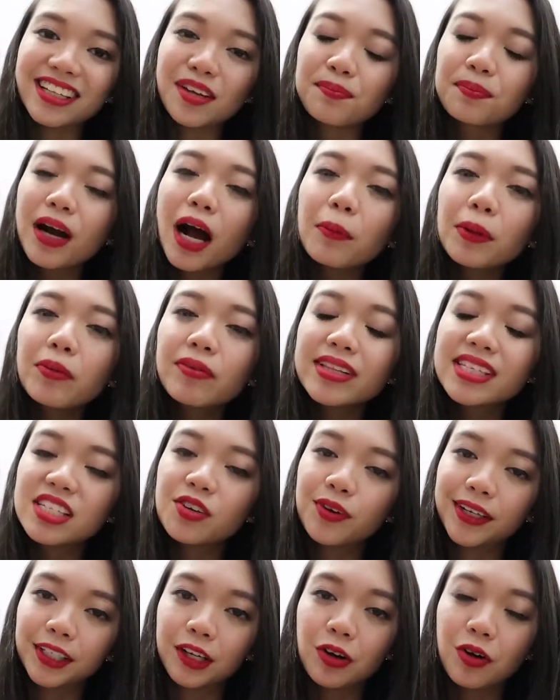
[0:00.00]
the problem with
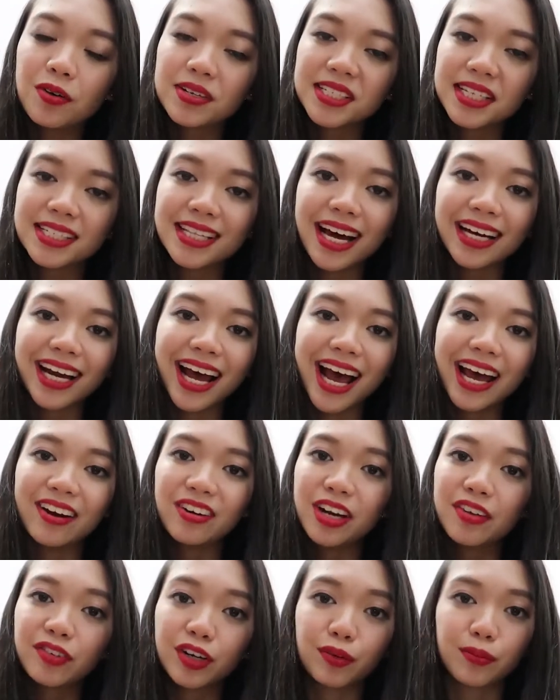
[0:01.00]
So It Goes is that I
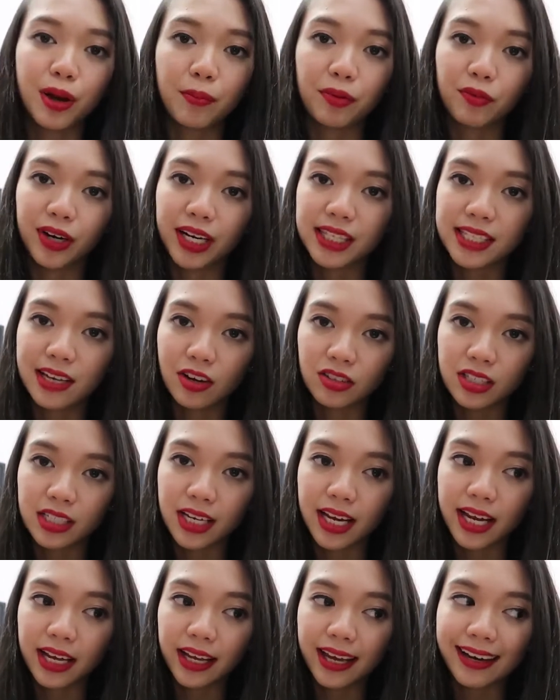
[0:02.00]
don't even remember what it sounds like,